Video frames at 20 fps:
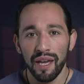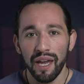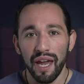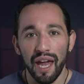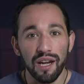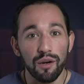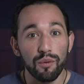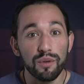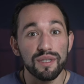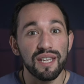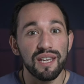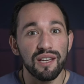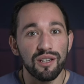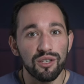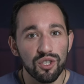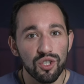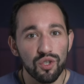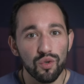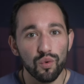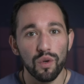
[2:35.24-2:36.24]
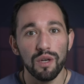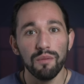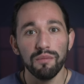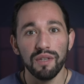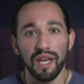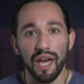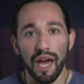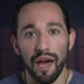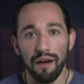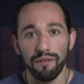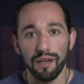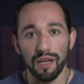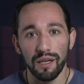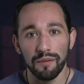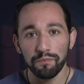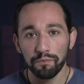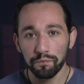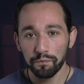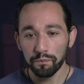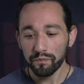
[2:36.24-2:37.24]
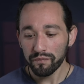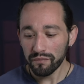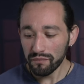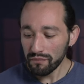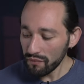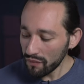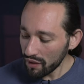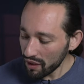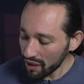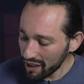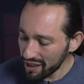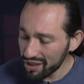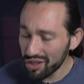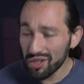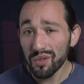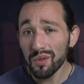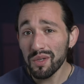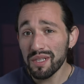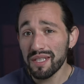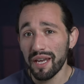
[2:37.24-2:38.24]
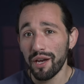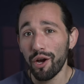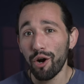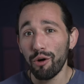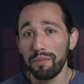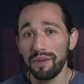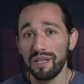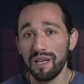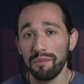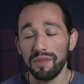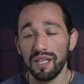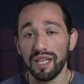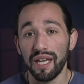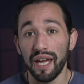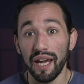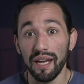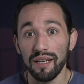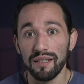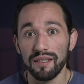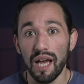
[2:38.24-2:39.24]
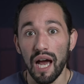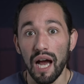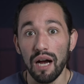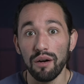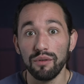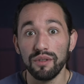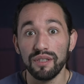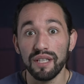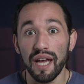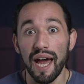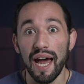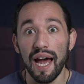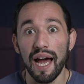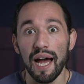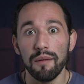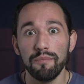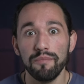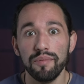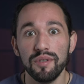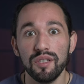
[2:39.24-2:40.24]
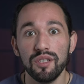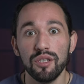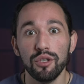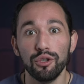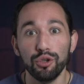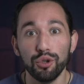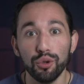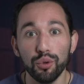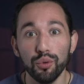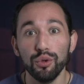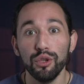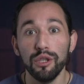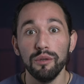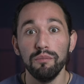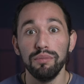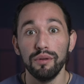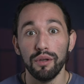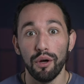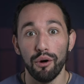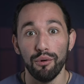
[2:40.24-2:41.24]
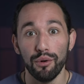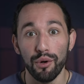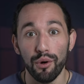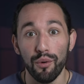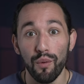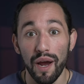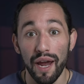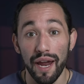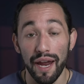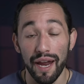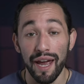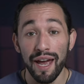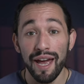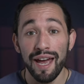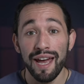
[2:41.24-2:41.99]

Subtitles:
And it was extremely heavy. As soon as I opened up the case, I was absolutely blown away.